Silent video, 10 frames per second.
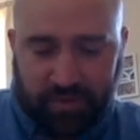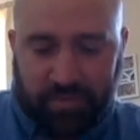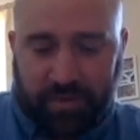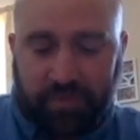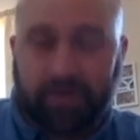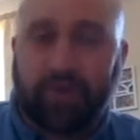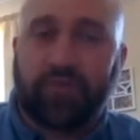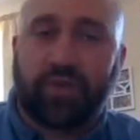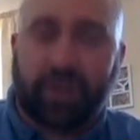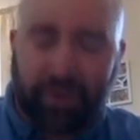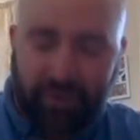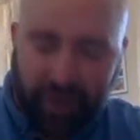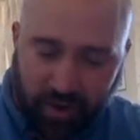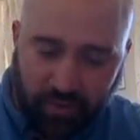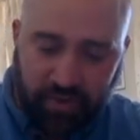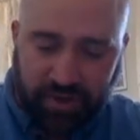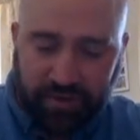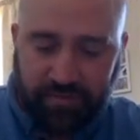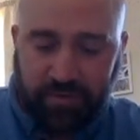where people don't rely on older,